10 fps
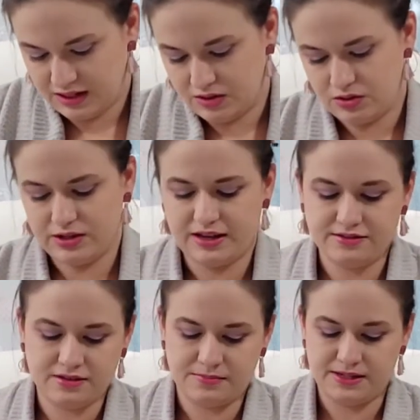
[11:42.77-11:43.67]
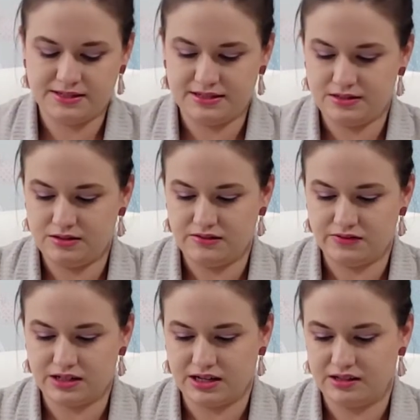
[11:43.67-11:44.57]
Her nails are painted two
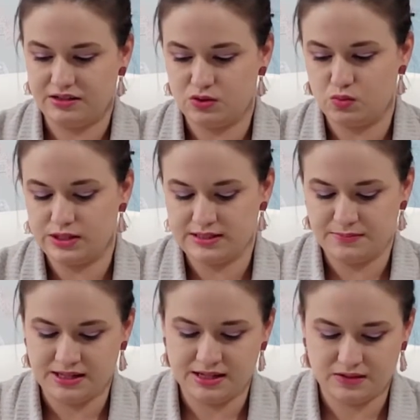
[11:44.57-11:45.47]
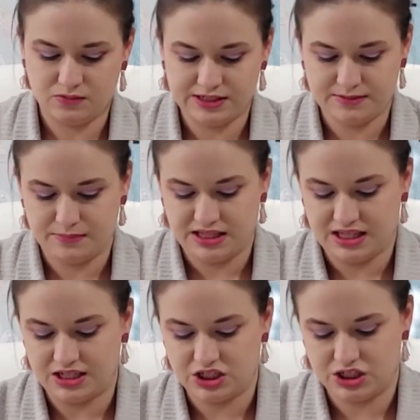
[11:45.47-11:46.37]
different colors. One's pink and one's
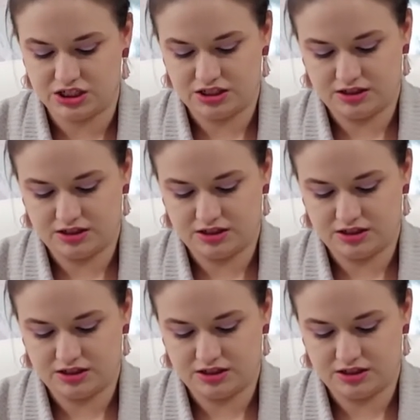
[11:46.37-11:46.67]
peach.